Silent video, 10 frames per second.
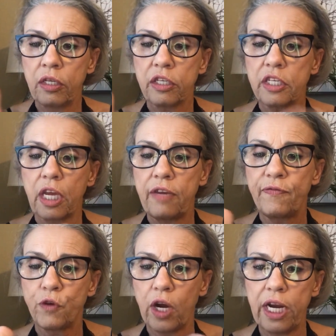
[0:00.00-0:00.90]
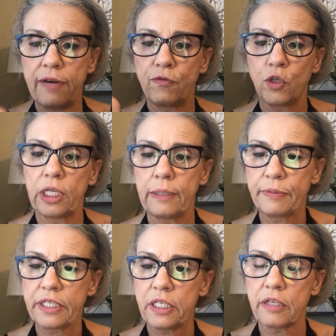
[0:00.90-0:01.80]
Stay Forever
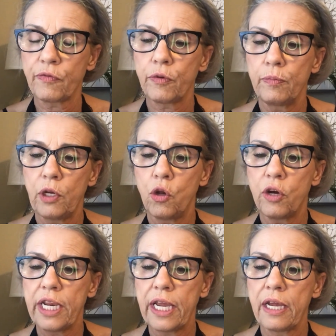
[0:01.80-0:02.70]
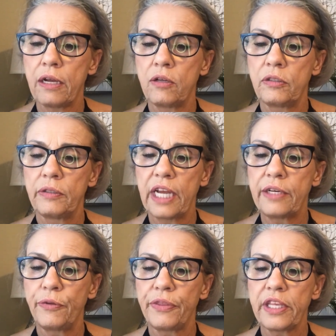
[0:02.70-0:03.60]
lipstick from L'Oreal.
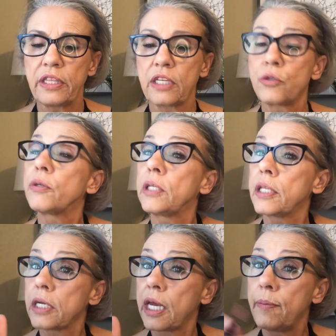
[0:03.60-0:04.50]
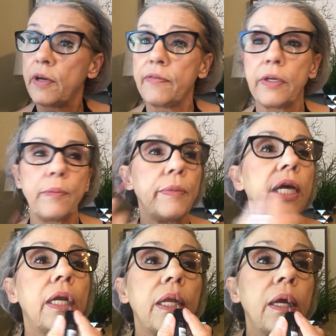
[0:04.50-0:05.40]
I don't think that's really the name of it,
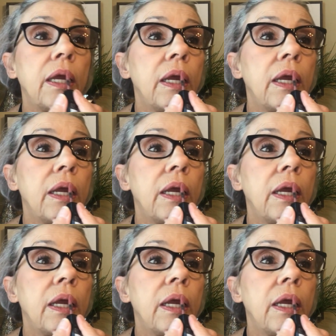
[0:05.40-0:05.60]
but